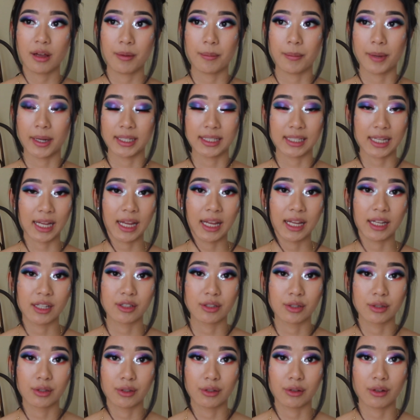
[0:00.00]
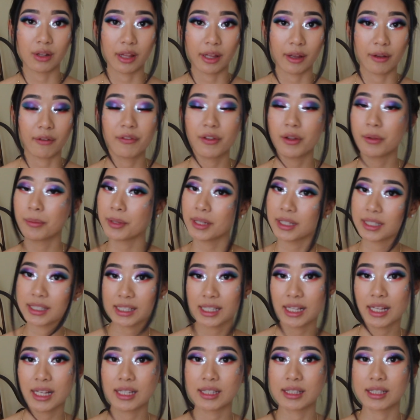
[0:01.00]
my day to like film these
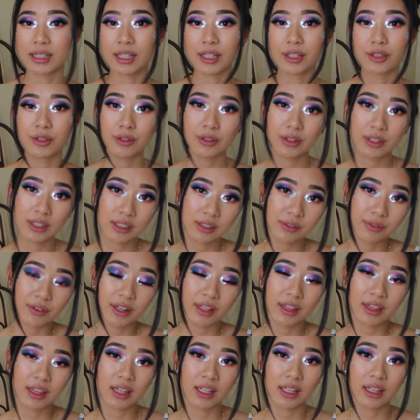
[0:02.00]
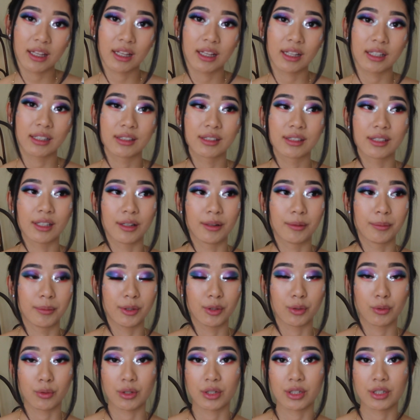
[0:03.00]
things and like do these fun things
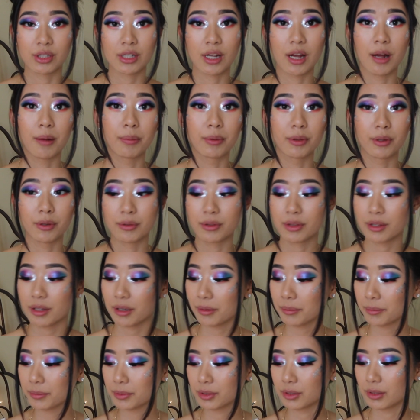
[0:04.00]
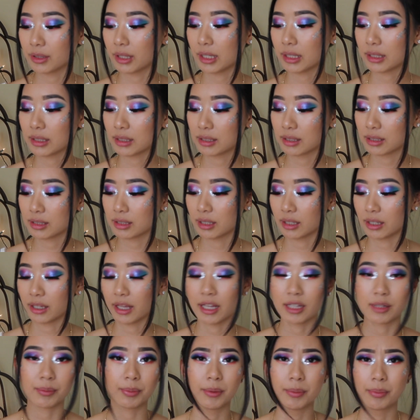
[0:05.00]
in order to upload them. So that's in
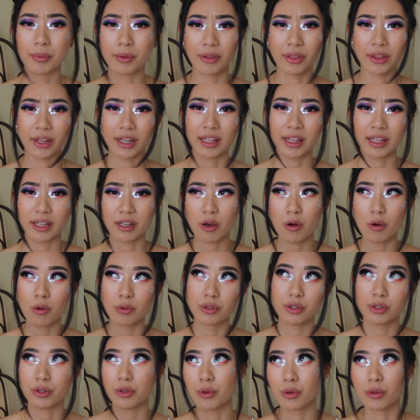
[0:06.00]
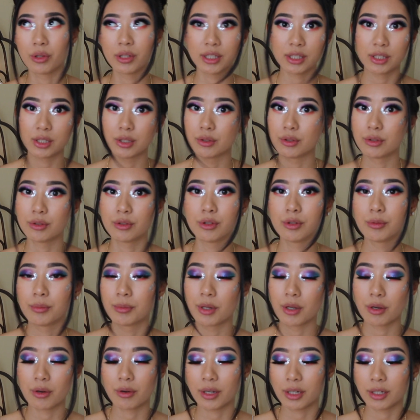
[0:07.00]
case people think like, oh, do you only do YouTube?
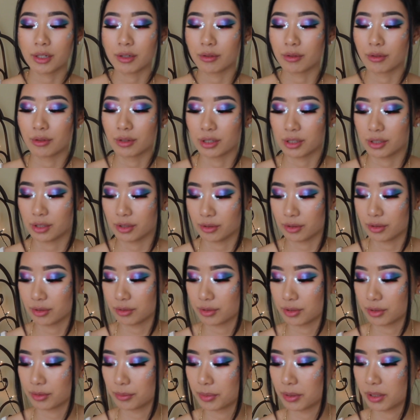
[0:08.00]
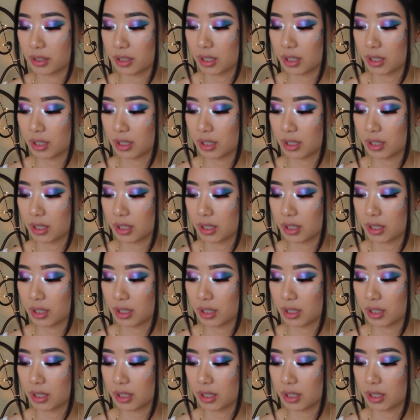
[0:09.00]
No, I don't only do YouTube.